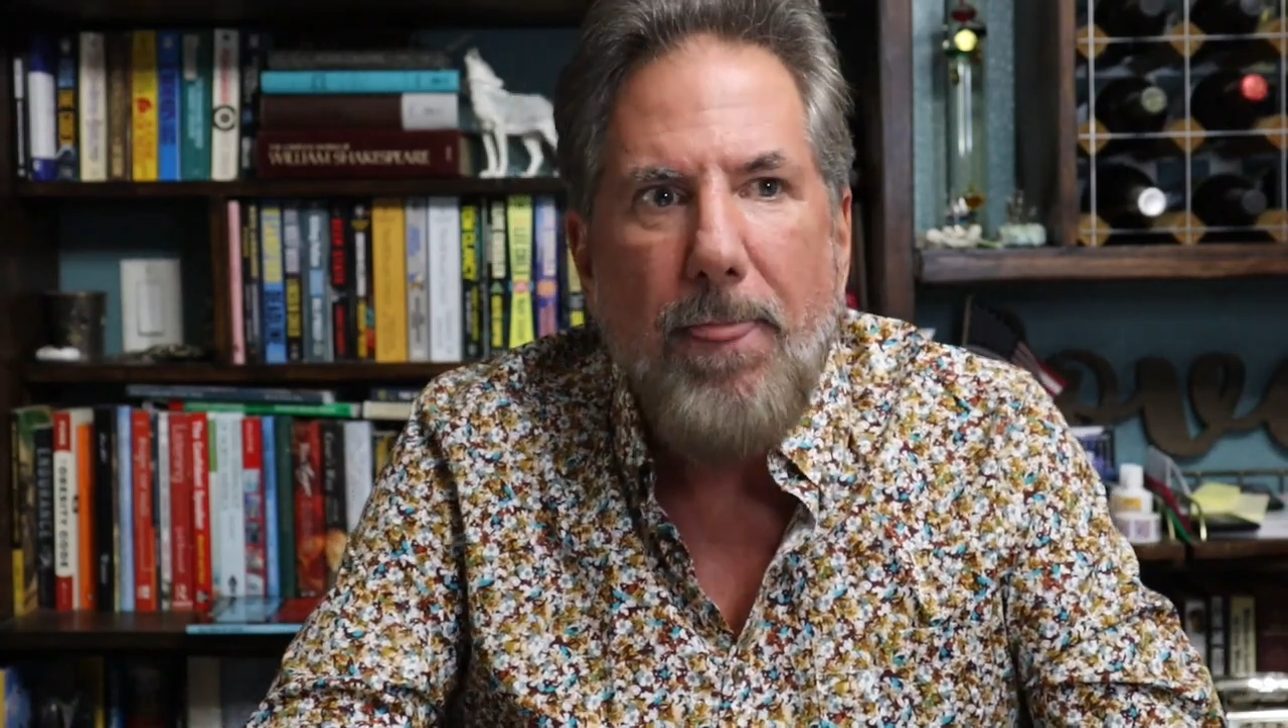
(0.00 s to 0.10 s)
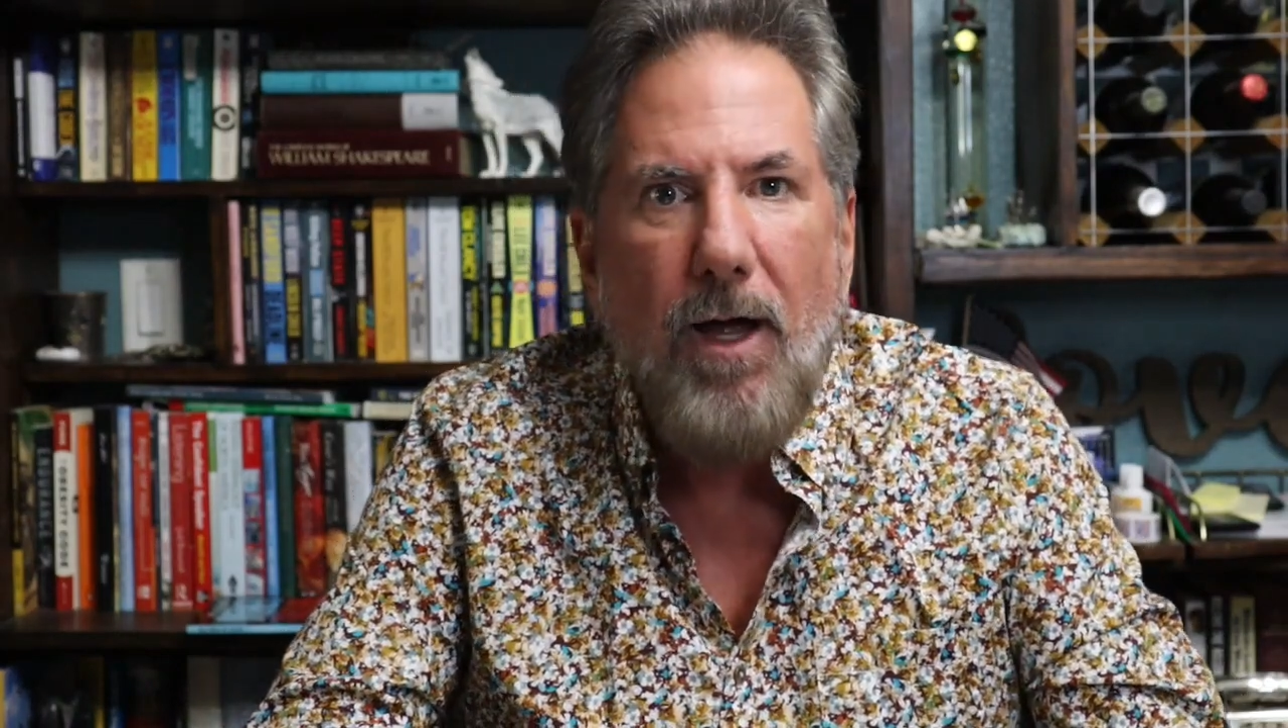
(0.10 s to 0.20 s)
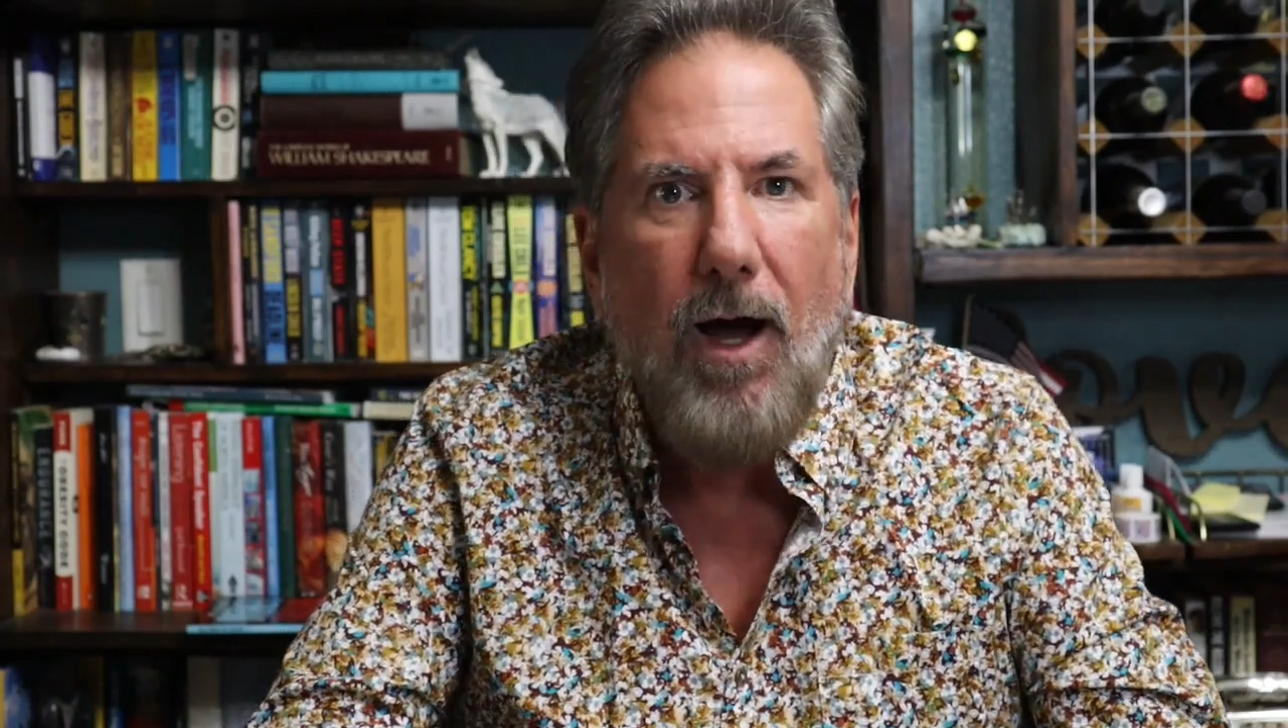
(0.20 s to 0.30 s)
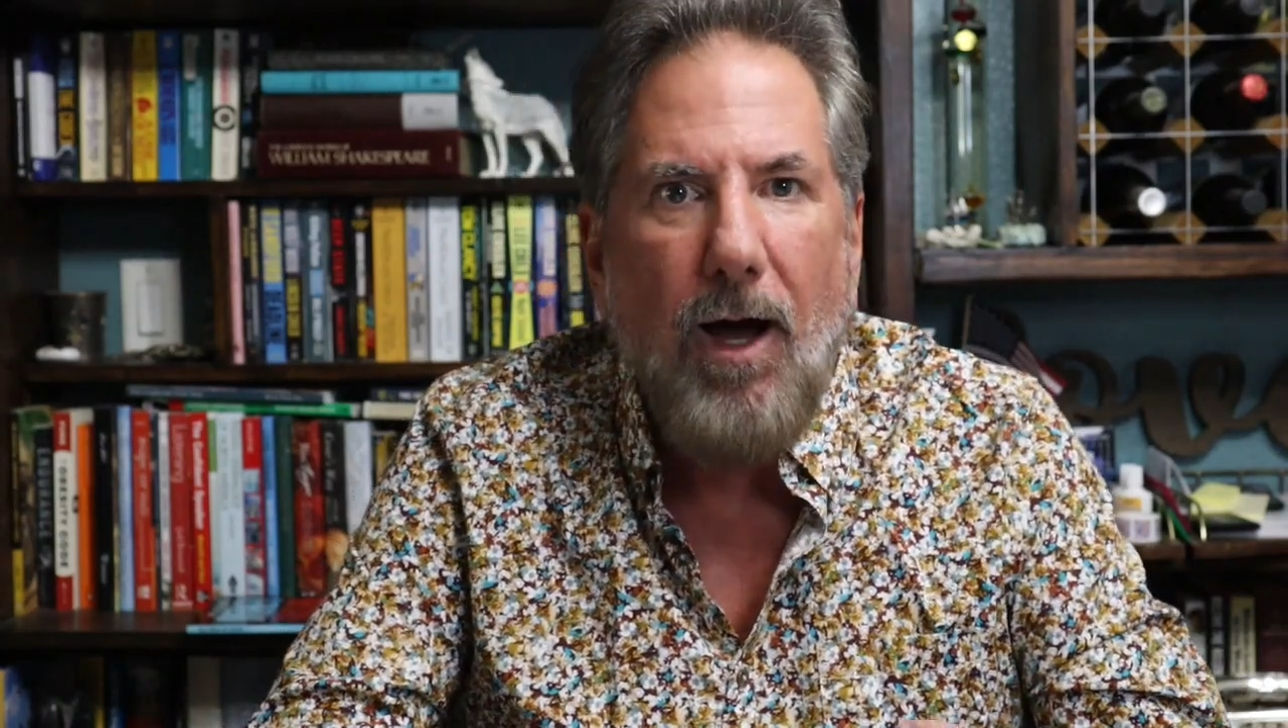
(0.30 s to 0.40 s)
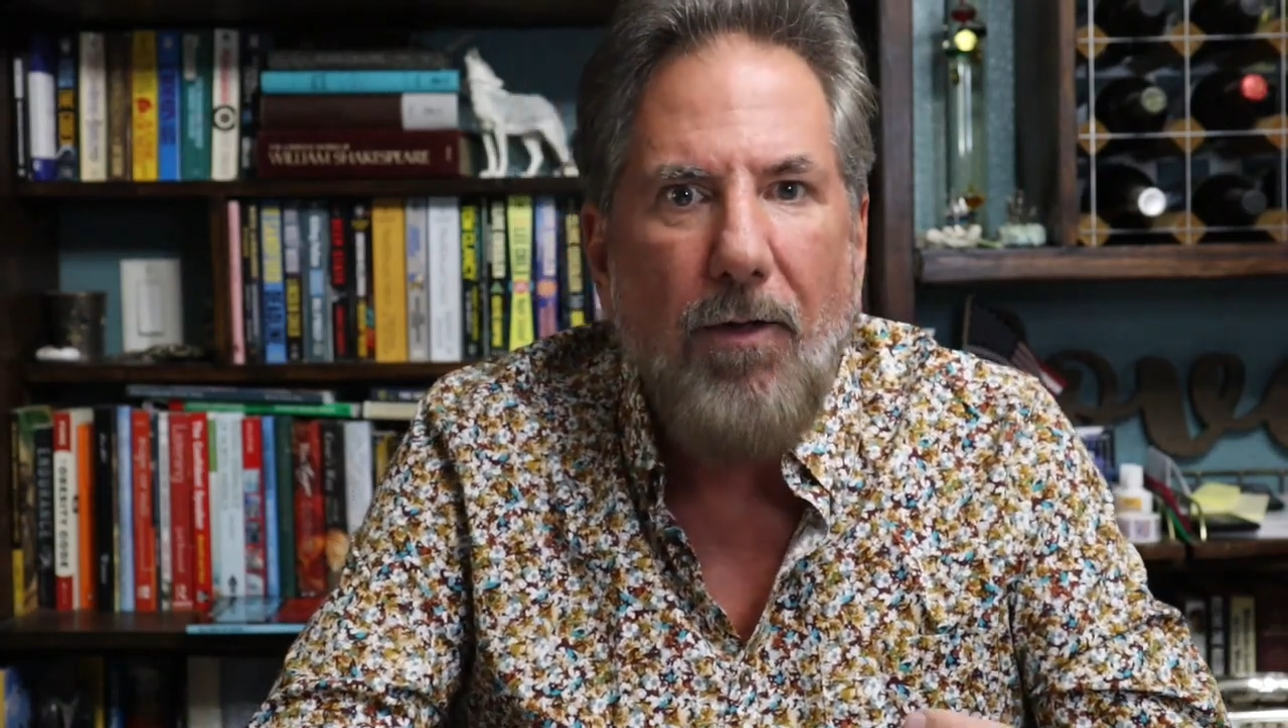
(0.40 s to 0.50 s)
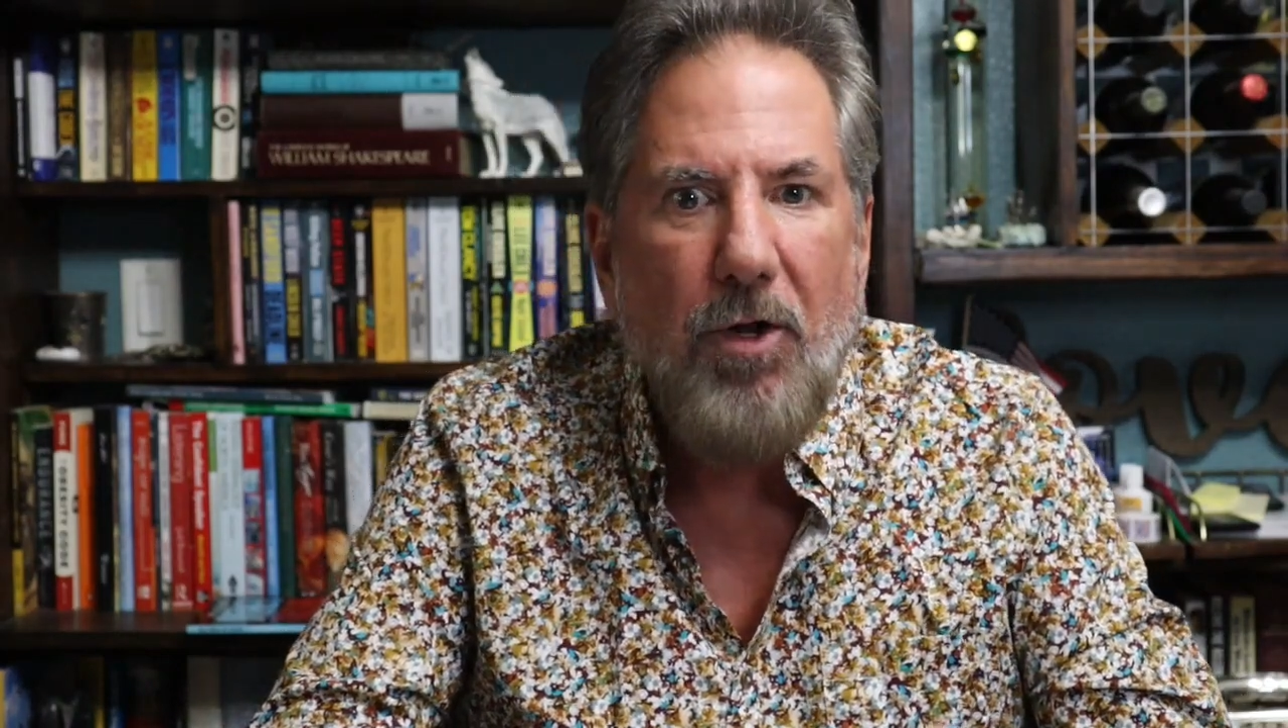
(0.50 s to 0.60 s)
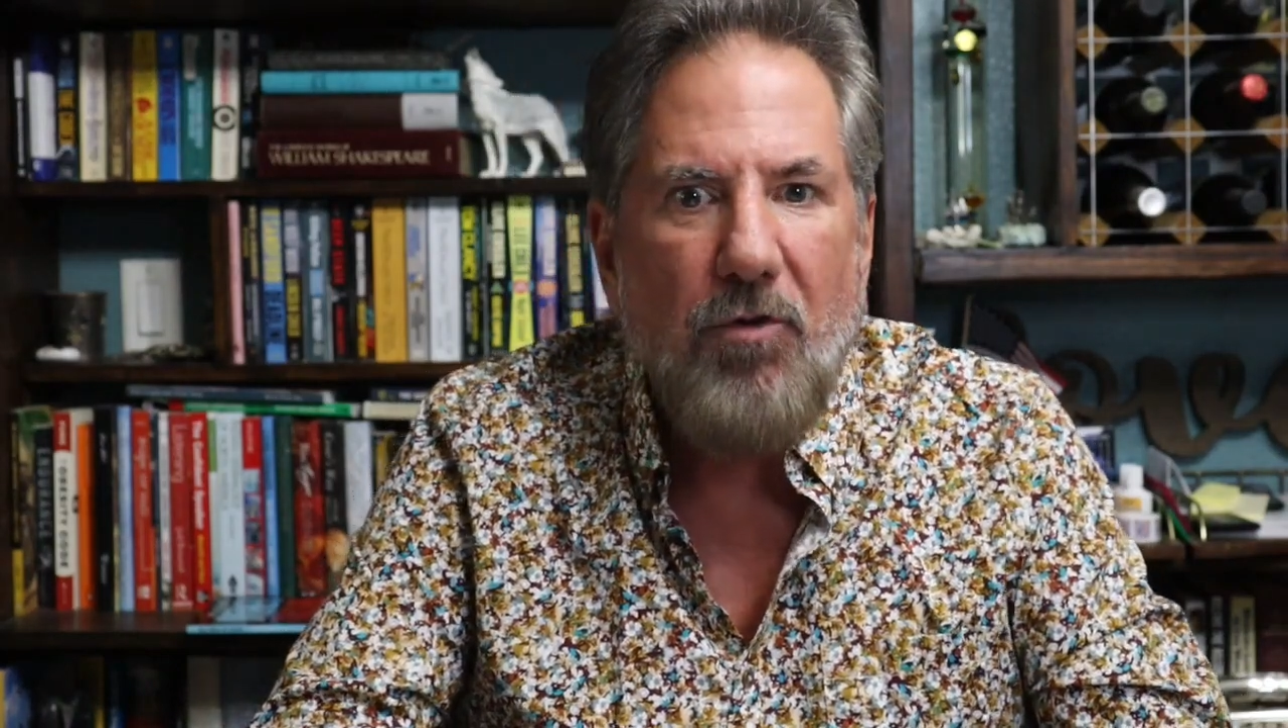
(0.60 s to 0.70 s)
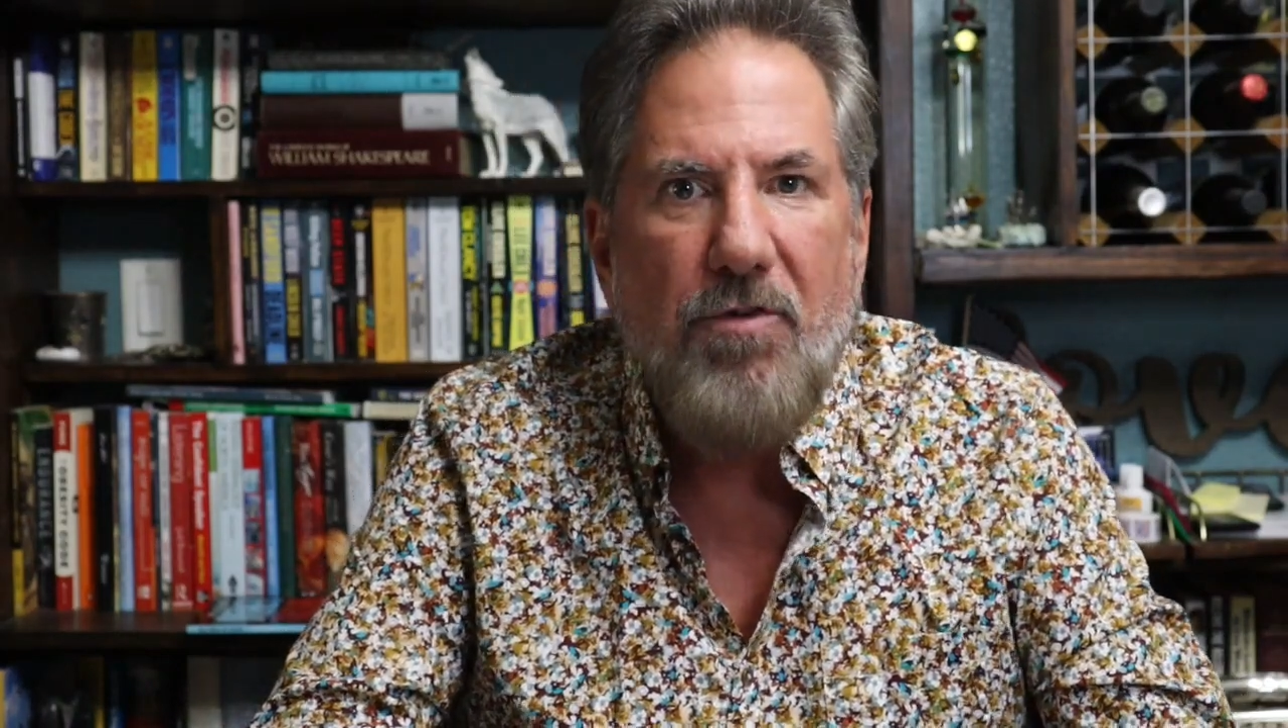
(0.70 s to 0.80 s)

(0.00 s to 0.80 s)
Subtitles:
There's